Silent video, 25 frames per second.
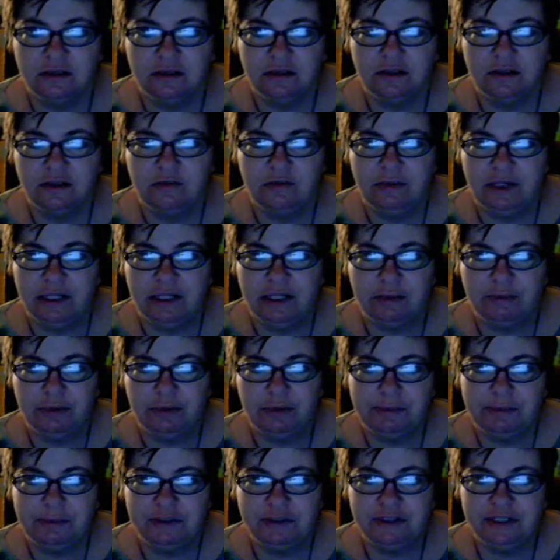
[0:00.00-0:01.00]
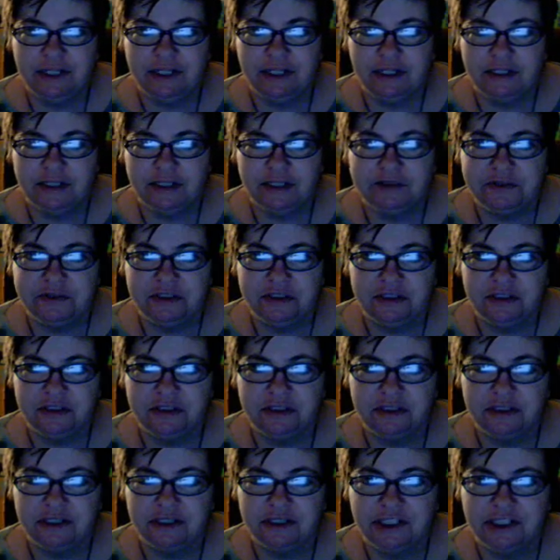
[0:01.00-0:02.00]
to make a proper diagnosis.
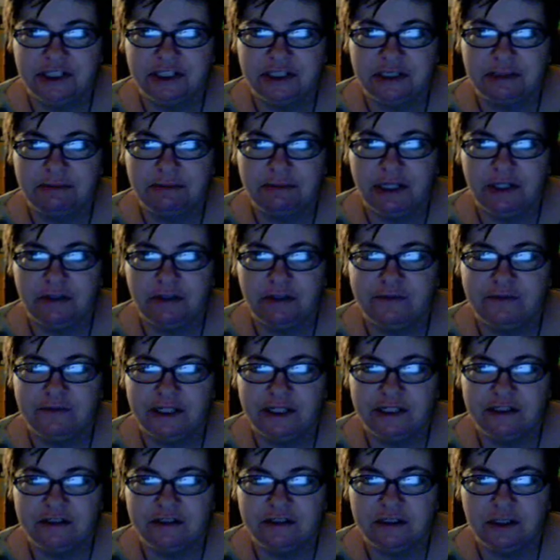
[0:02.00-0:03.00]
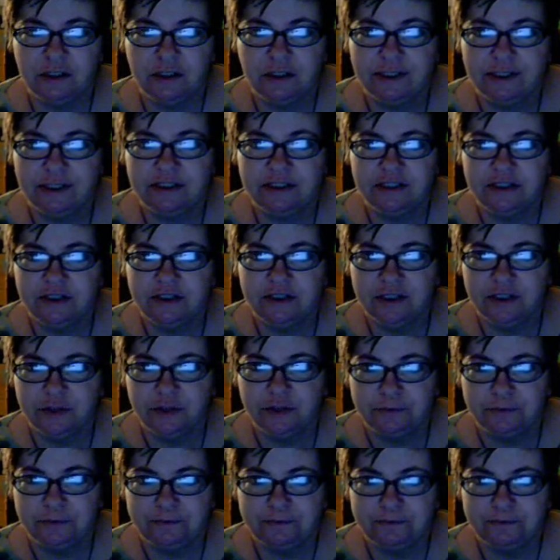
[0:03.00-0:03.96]
It's not just a matter of us going to you.